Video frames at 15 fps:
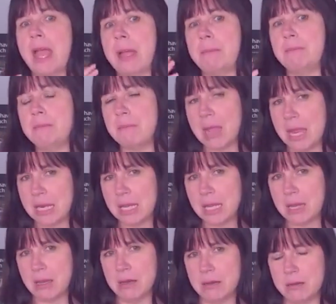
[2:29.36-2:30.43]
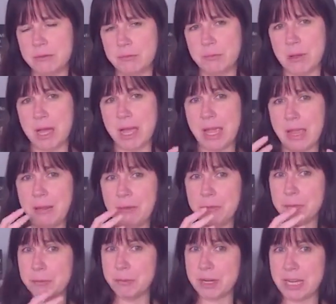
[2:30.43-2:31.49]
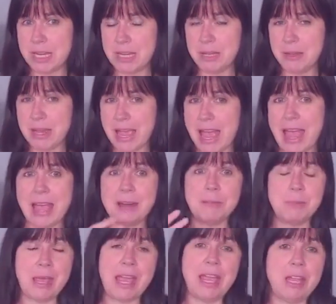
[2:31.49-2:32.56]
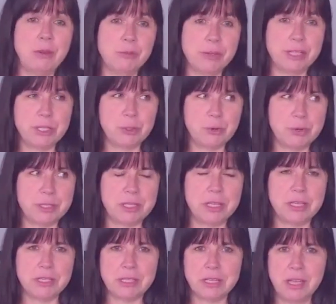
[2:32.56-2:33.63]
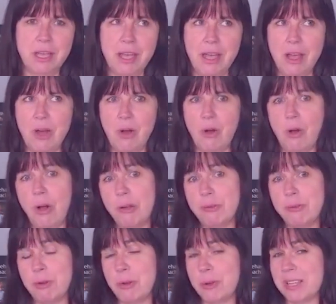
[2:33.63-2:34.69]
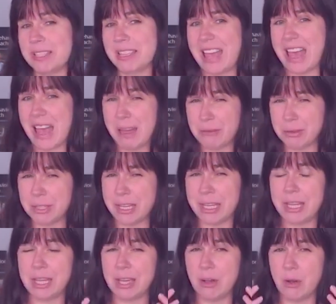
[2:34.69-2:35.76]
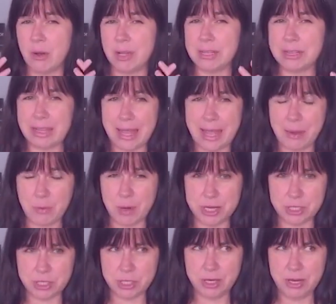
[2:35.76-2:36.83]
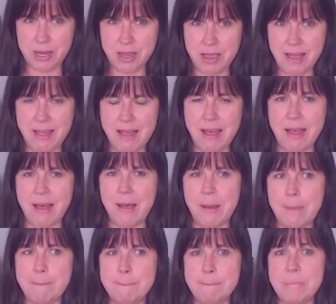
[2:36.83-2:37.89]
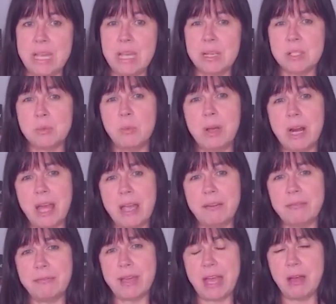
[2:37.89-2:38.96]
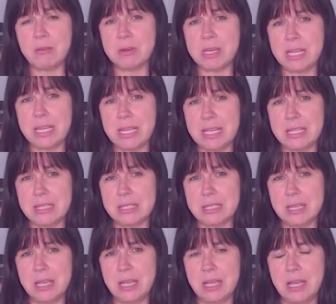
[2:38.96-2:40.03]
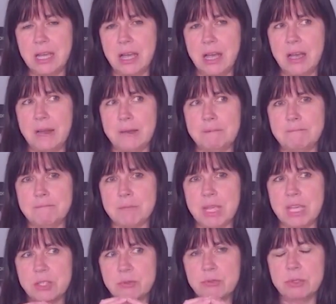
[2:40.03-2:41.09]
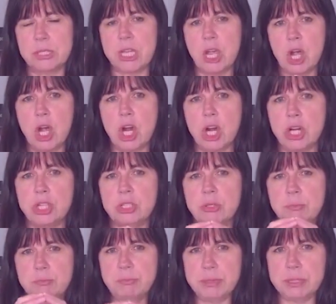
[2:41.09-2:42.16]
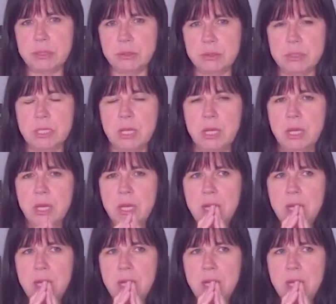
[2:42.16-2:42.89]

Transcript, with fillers: And many of my free and paid resources all focus heavily on language. Um, because what I have found is um, it's really hard to build